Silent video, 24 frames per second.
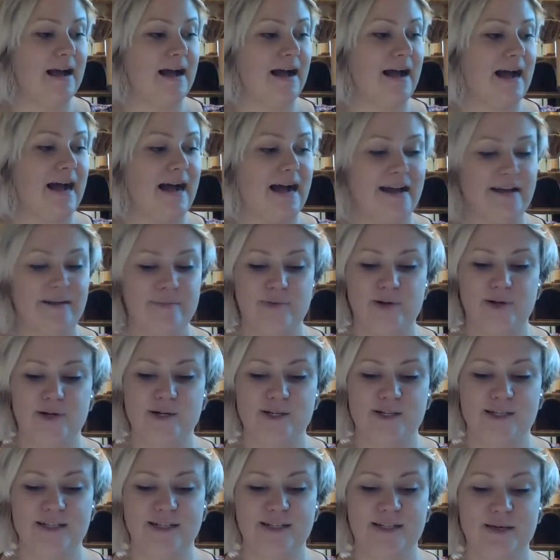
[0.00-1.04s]
I
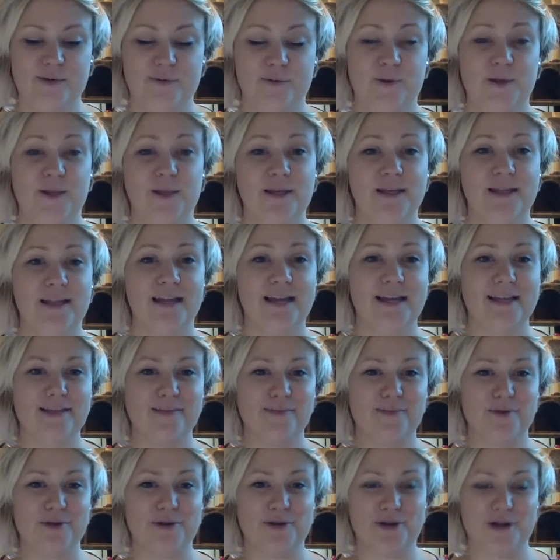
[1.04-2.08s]
personally really like the
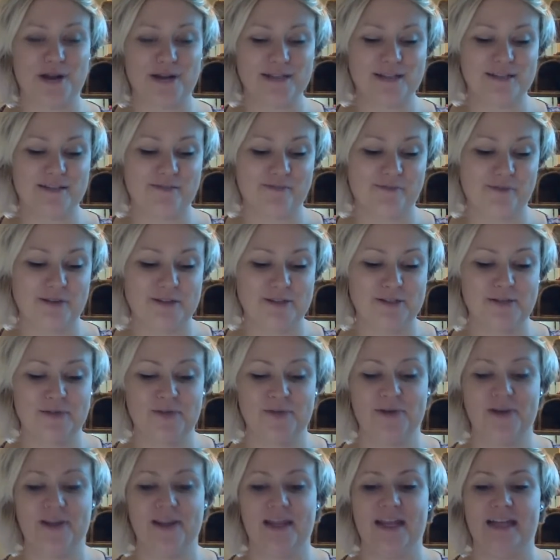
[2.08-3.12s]
progressive muscle
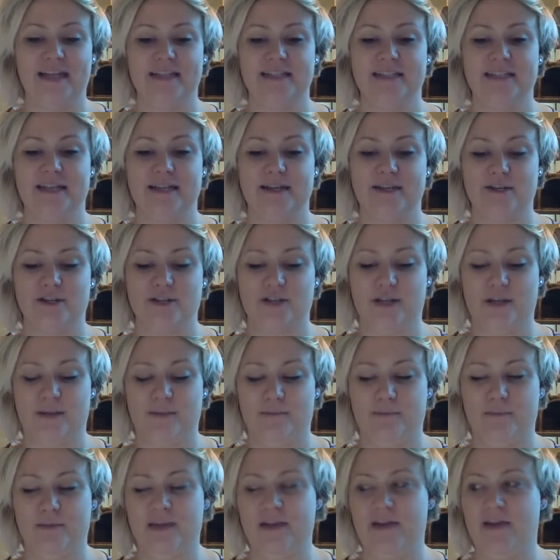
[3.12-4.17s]

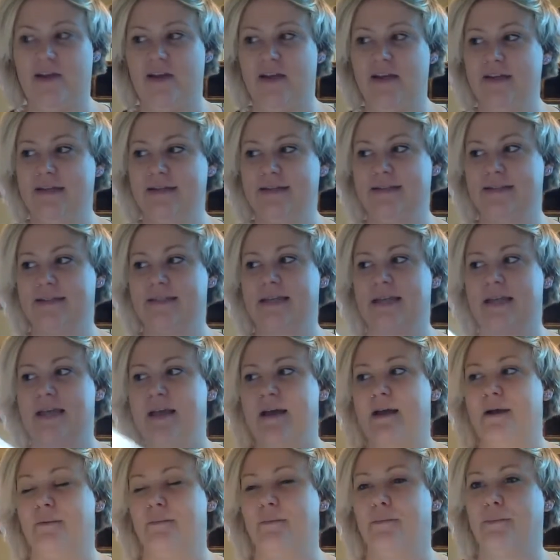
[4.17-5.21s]
relaxation because
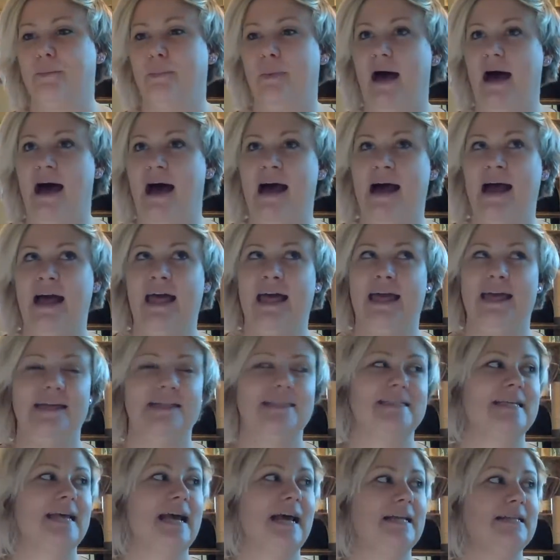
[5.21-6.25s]
by
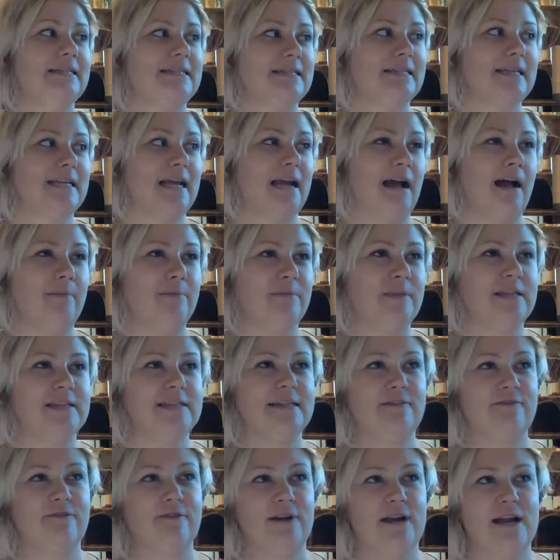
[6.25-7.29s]
tensing up the
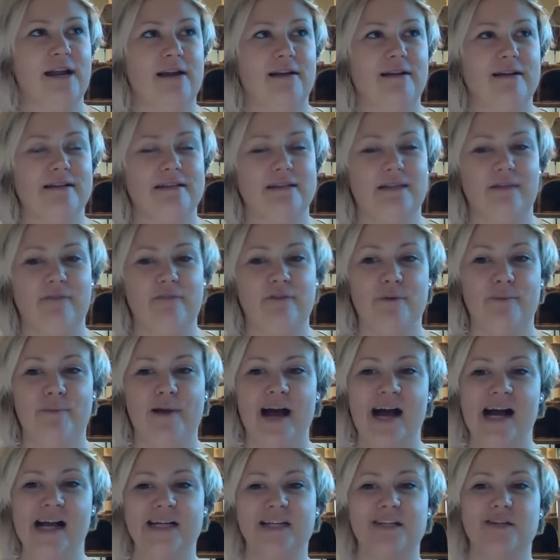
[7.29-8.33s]
different areas of your
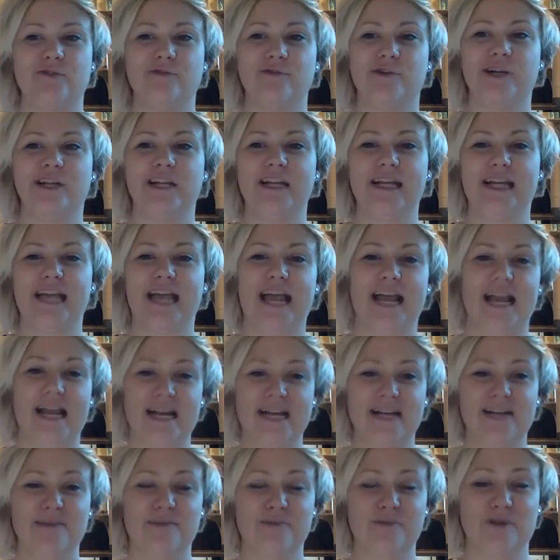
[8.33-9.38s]
body, you really
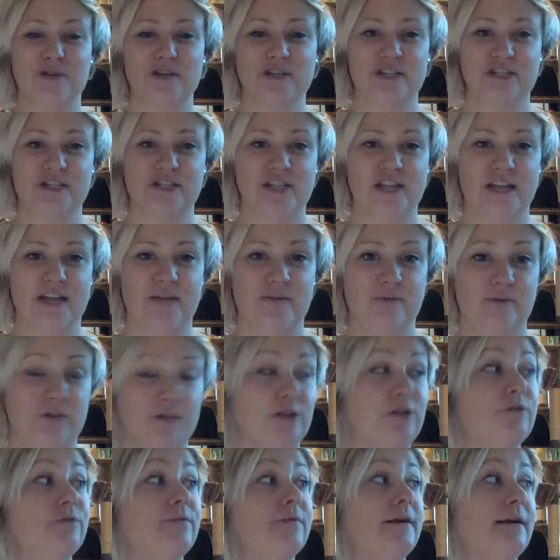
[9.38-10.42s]
can appreciate when
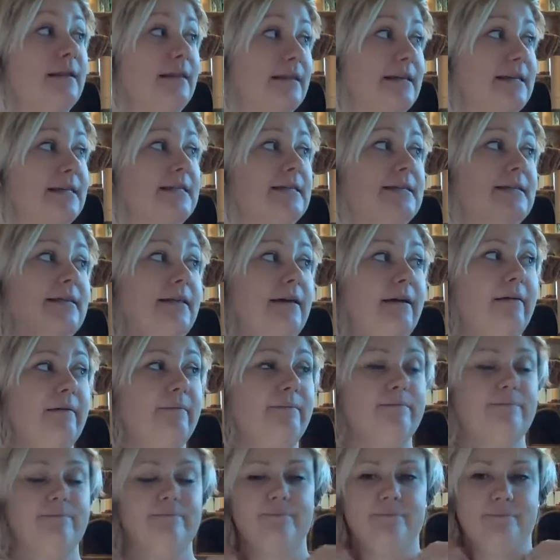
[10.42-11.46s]
you release them.